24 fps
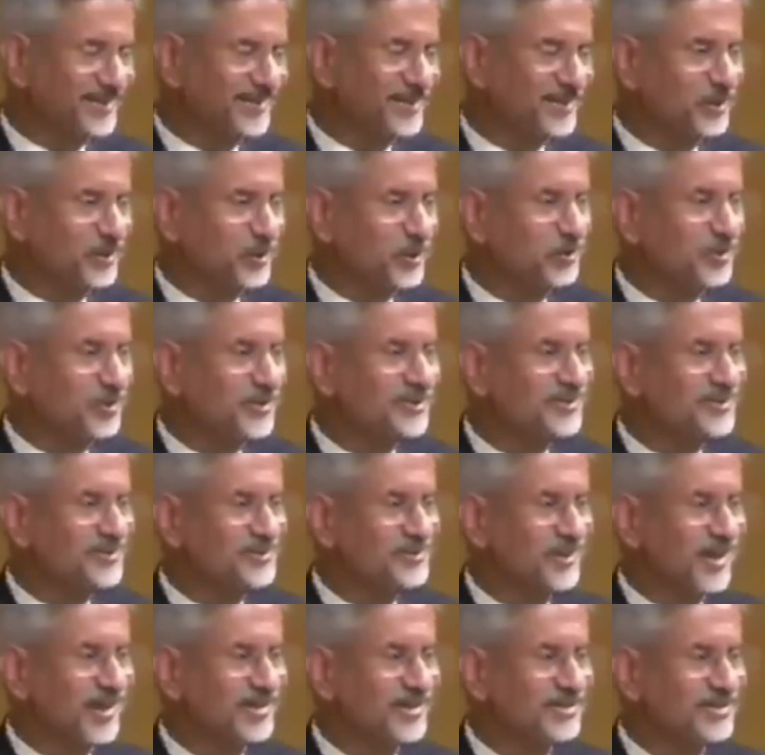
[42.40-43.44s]
the global
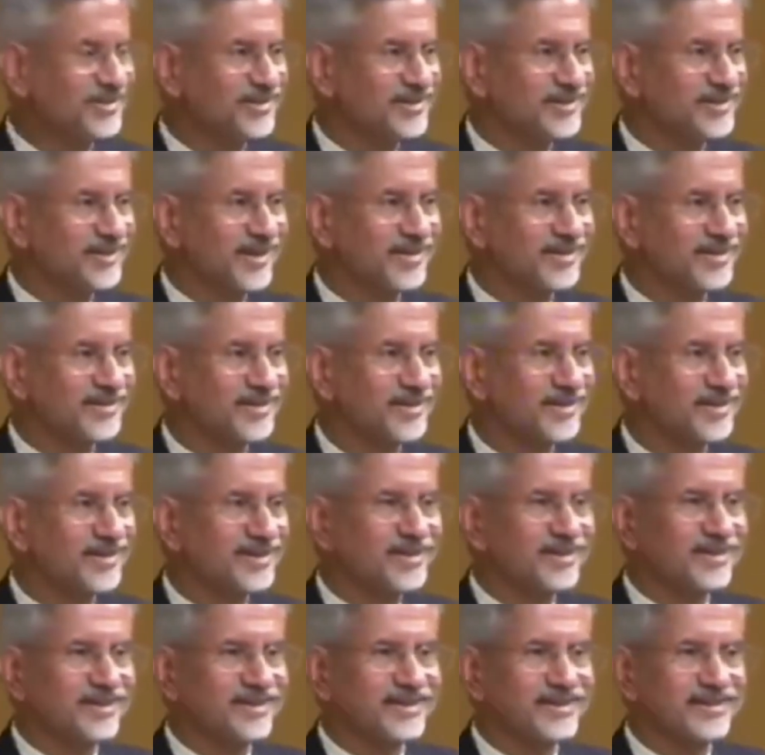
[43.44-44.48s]
society, and
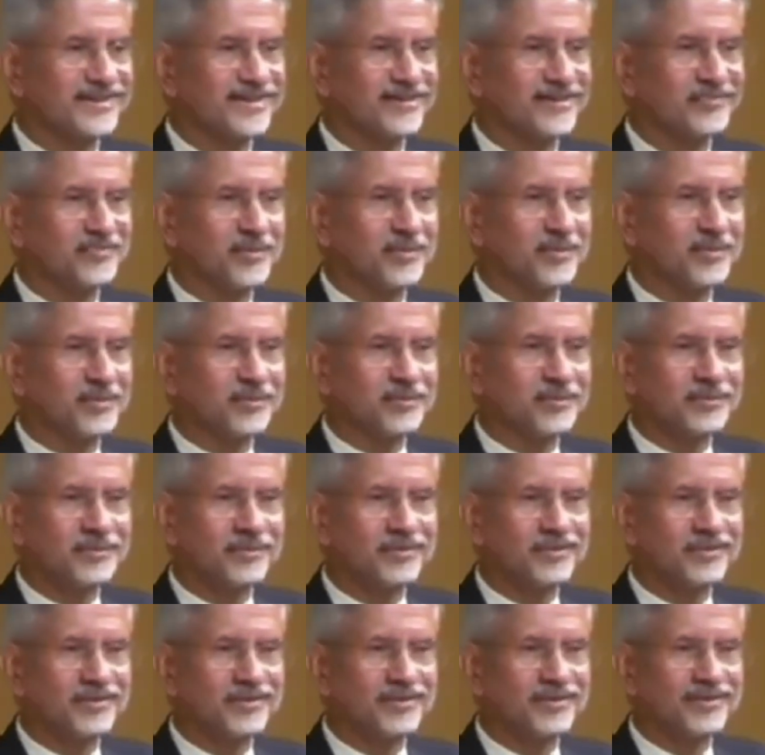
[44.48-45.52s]

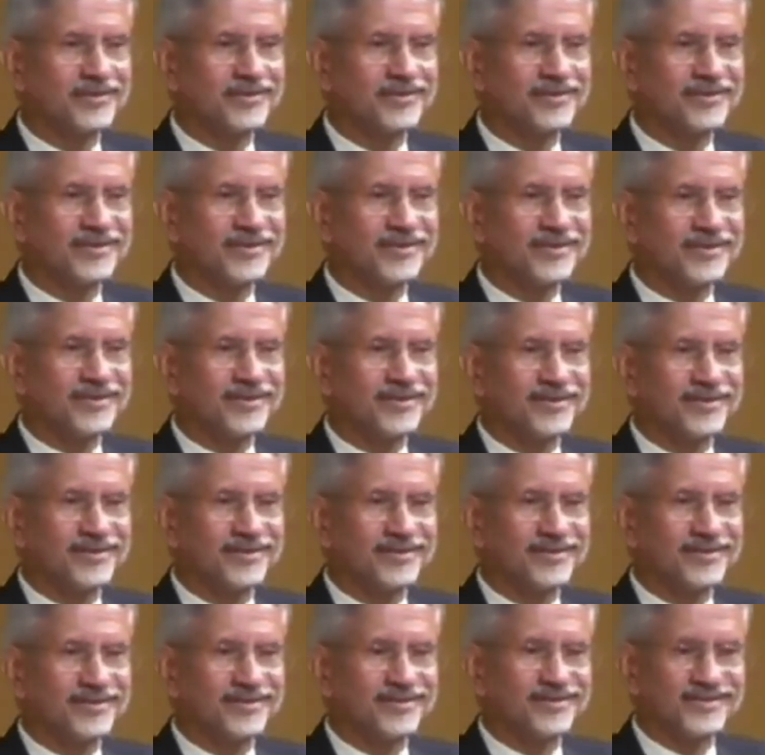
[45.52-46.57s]
therefore
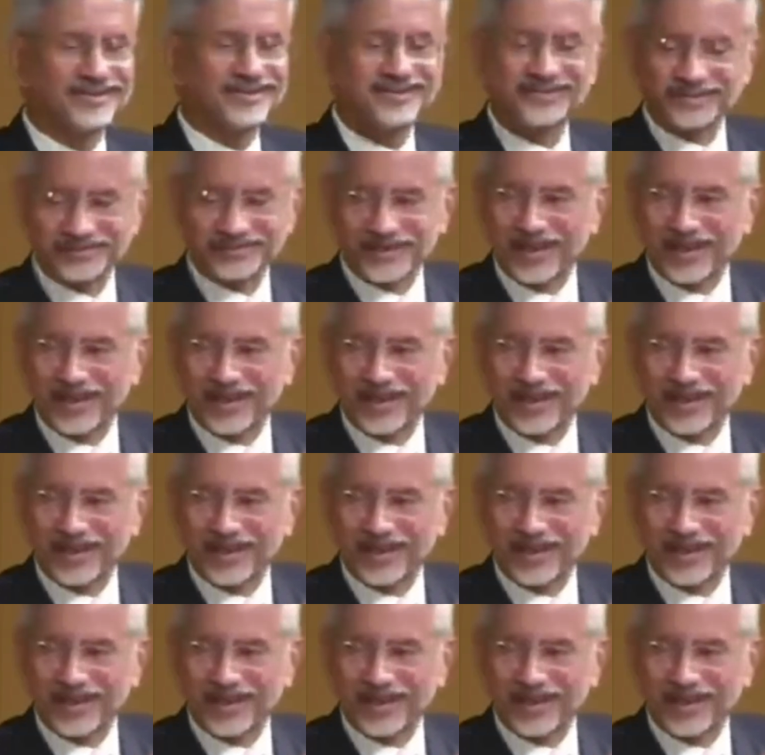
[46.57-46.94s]
this is